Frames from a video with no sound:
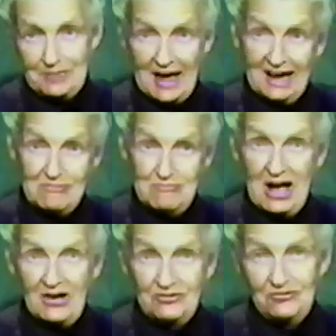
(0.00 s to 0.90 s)
back
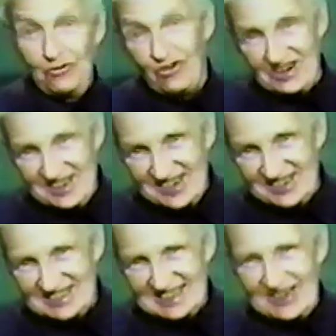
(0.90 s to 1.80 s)
about 4
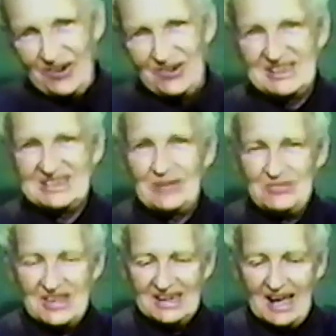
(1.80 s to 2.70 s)
years ago or
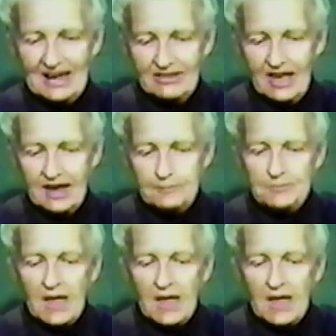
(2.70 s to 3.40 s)
something like that